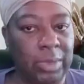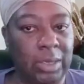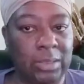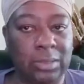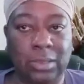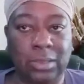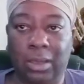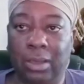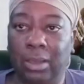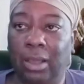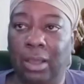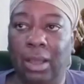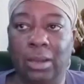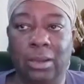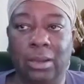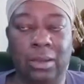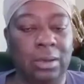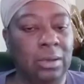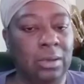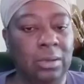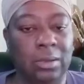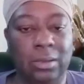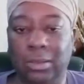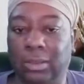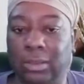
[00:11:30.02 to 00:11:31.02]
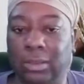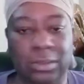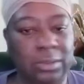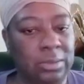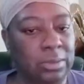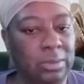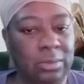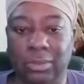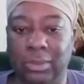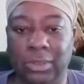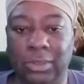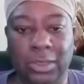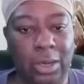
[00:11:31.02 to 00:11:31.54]
said, Carla,
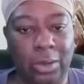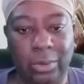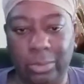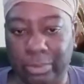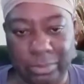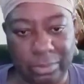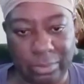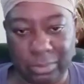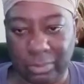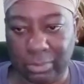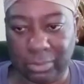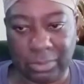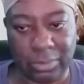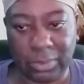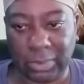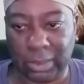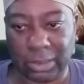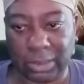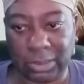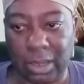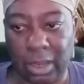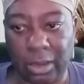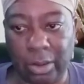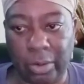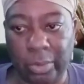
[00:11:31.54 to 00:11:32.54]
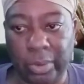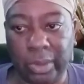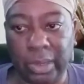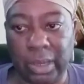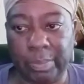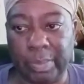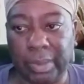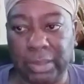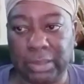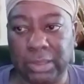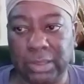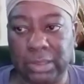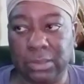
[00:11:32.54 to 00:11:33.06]
no, that's not gonna
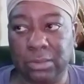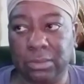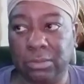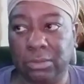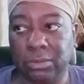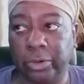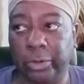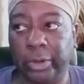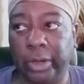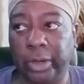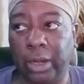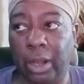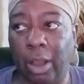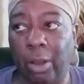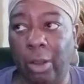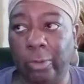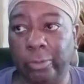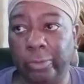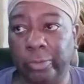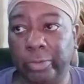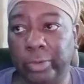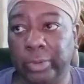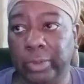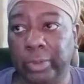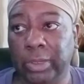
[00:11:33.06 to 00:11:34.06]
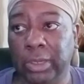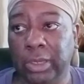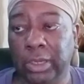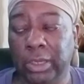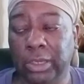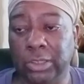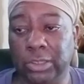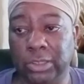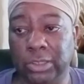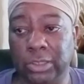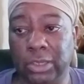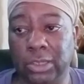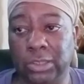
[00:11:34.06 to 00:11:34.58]
help. I said, turn it off.
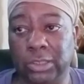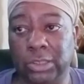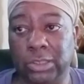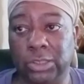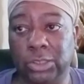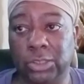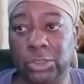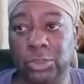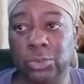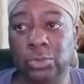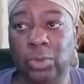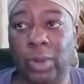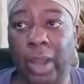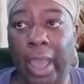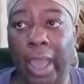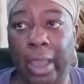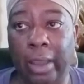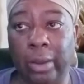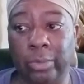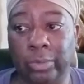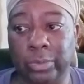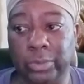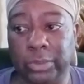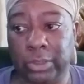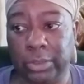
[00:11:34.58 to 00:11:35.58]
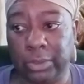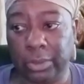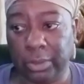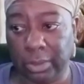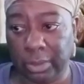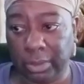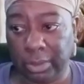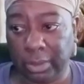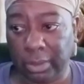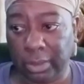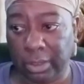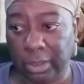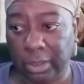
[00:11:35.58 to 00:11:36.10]
It's because it's too loud.
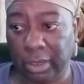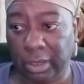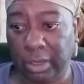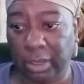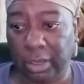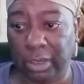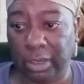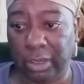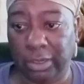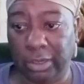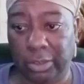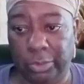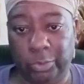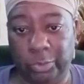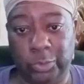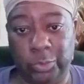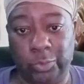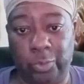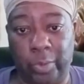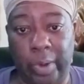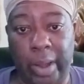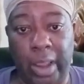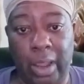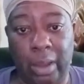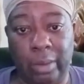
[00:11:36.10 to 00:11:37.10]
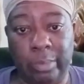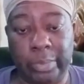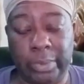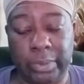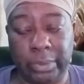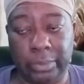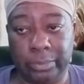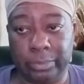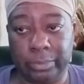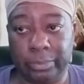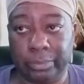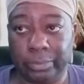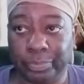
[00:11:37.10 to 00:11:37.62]
And it was rap.
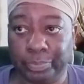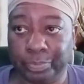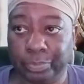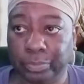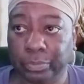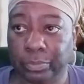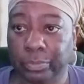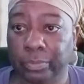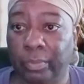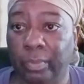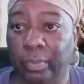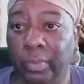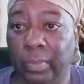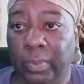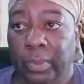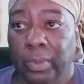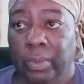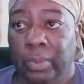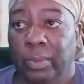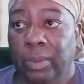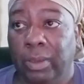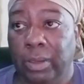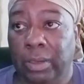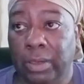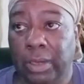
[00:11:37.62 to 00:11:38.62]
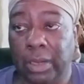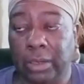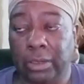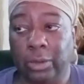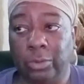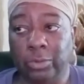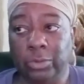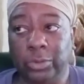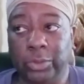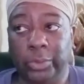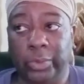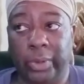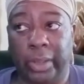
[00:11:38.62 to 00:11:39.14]
And I
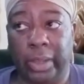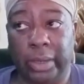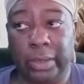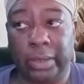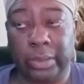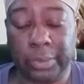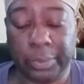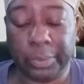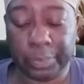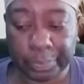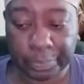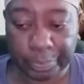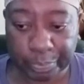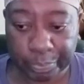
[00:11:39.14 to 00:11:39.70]
don't do that.